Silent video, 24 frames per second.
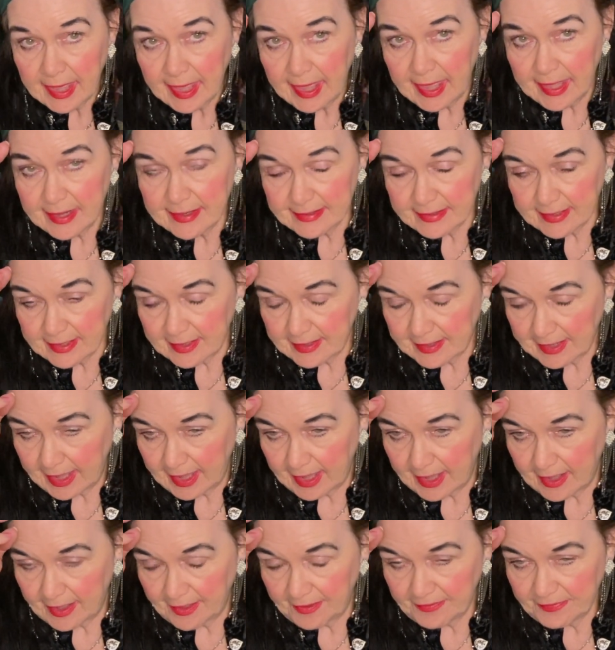And it
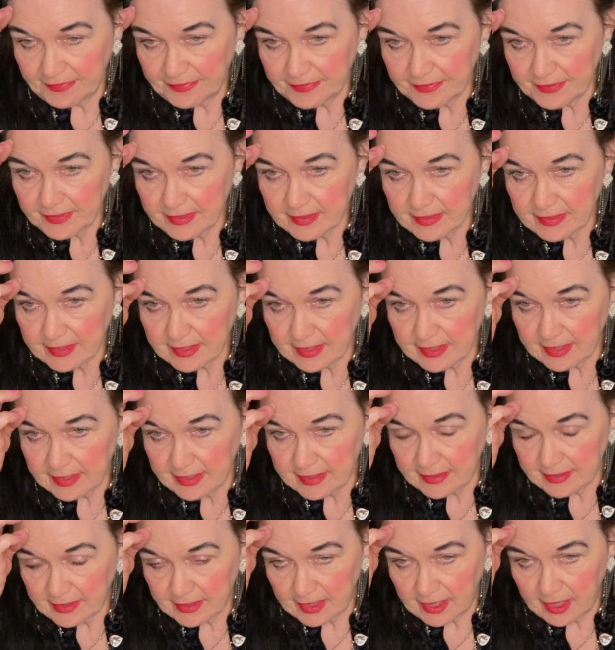has
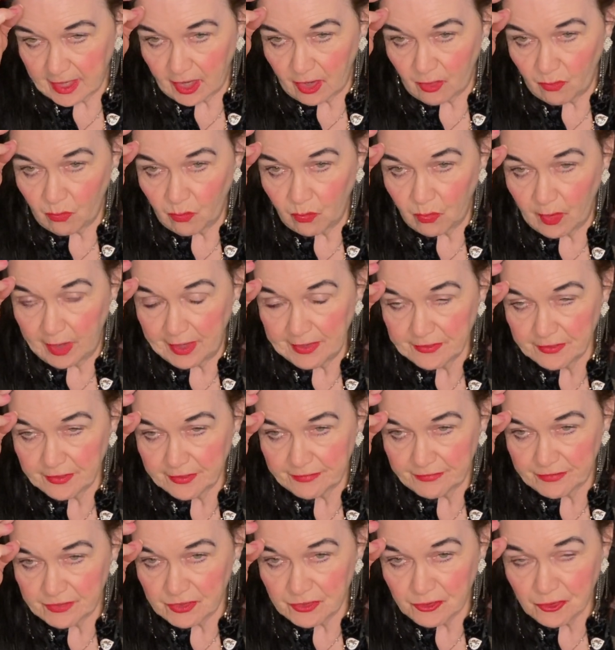a
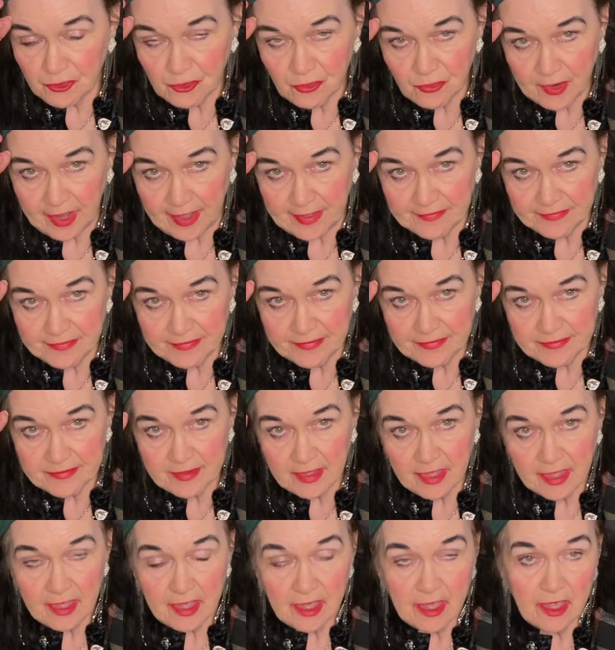wonderful crest
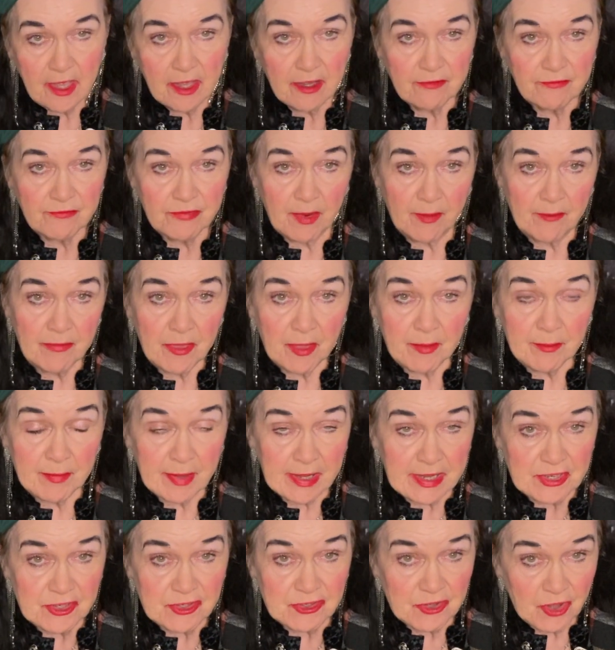from the
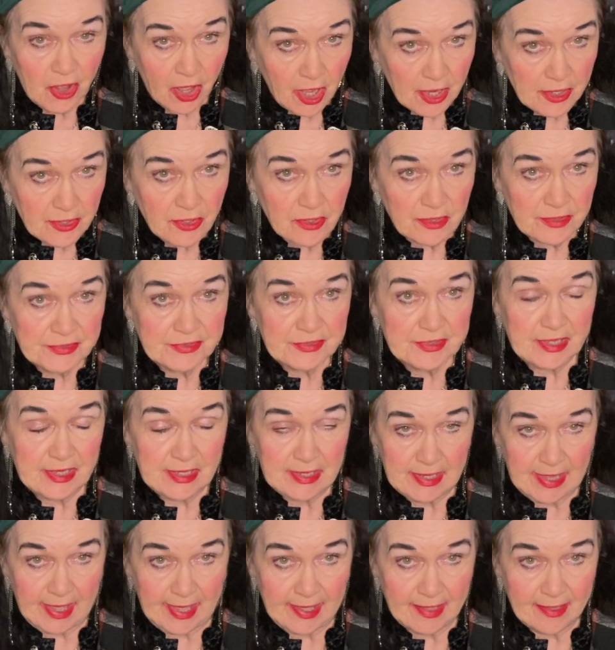MacDonald
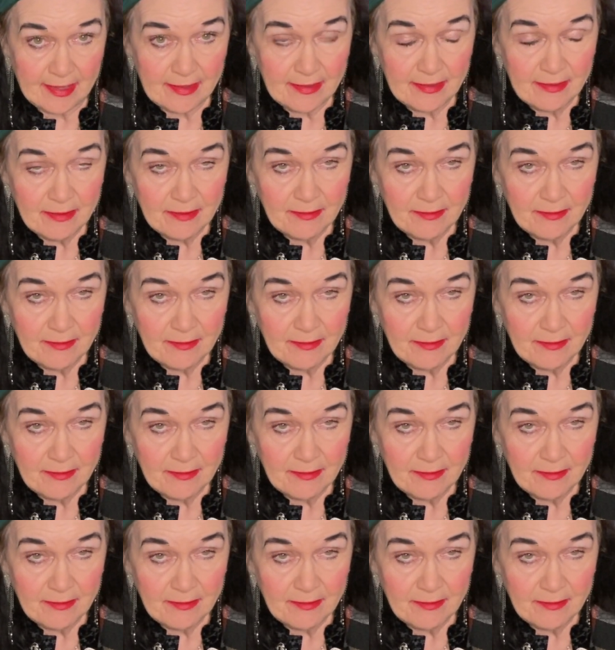clan.